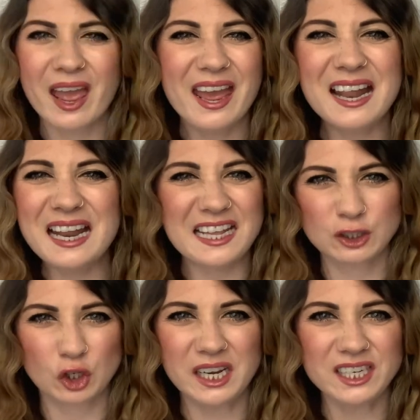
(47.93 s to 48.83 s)
It
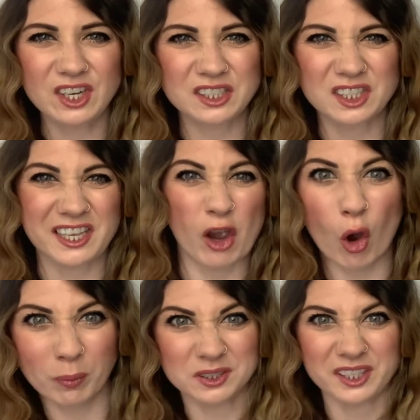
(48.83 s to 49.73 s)
literally does the
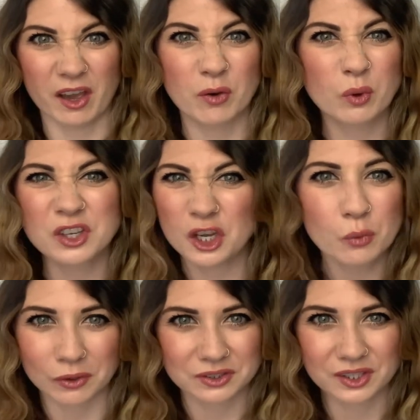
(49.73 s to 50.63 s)
opposite of what you
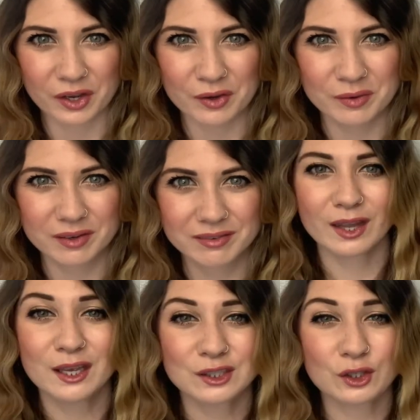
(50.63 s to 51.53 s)
want to do.
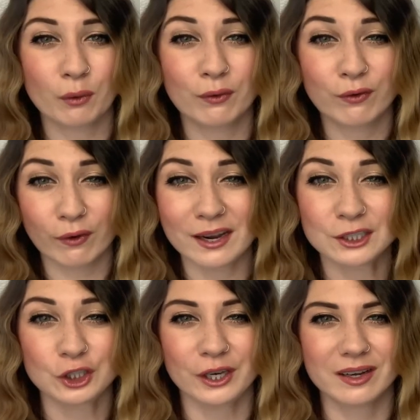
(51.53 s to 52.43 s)
So
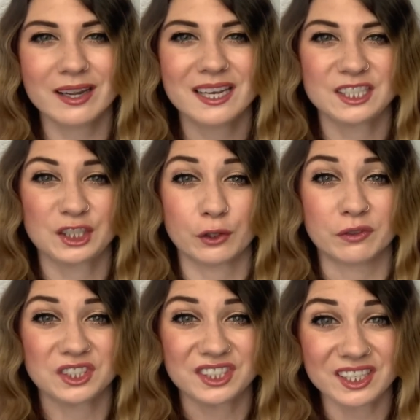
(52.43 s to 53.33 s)
friction is the
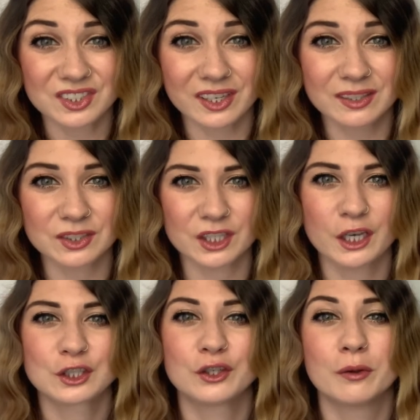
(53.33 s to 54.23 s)
resistance
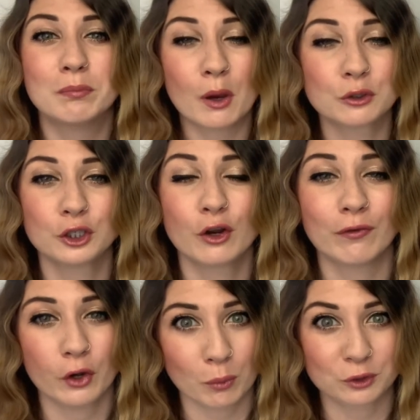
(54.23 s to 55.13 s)
to the motion of
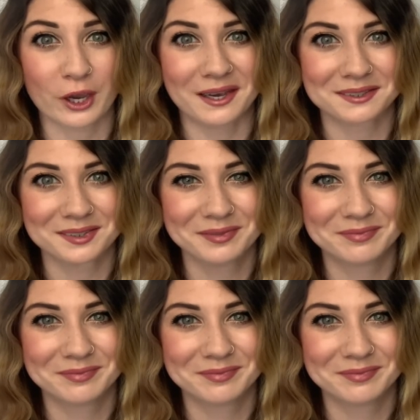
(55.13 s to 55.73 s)
an object.